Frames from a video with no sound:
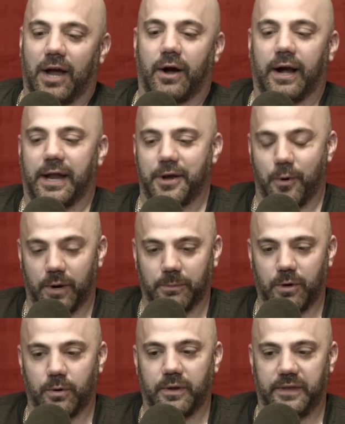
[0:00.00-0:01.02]
all right, I know when I'm
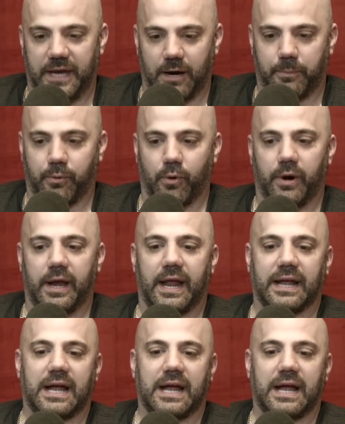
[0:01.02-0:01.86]
going to the airport and I